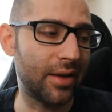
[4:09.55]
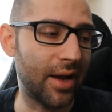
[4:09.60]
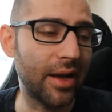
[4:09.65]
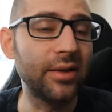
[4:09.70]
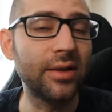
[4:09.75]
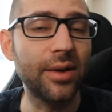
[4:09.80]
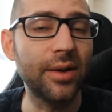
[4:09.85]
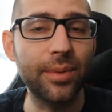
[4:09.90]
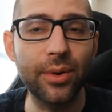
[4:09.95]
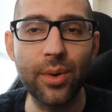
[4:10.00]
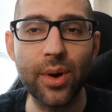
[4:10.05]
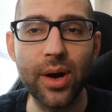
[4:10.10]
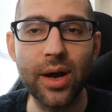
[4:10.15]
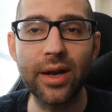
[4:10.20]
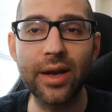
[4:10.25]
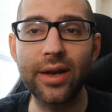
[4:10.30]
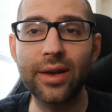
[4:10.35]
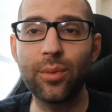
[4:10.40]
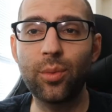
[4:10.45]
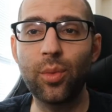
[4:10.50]

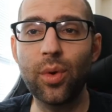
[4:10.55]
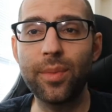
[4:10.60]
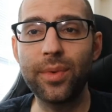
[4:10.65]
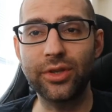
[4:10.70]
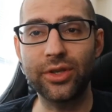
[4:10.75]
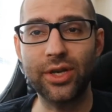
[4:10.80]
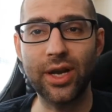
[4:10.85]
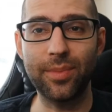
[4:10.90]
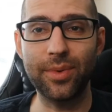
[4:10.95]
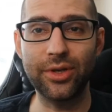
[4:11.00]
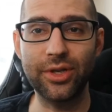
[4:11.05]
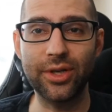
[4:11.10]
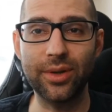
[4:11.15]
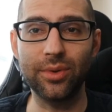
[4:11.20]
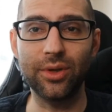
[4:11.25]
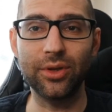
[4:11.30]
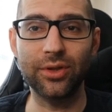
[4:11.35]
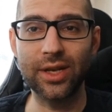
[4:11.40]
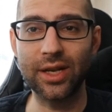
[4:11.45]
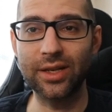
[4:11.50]
NWA Women's Championship
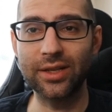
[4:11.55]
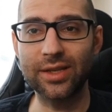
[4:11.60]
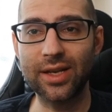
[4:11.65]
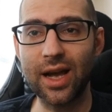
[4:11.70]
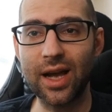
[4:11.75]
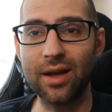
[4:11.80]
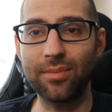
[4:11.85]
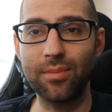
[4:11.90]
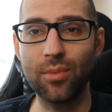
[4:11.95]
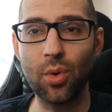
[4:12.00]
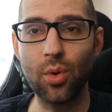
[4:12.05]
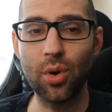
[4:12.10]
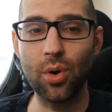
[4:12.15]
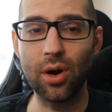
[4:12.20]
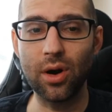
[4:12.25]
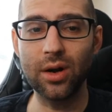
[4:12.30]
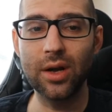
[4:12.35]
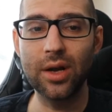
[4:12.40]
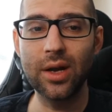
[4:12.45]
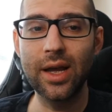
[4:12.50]
looks like it's gotten
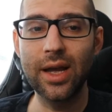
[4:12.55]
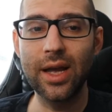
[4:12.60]
more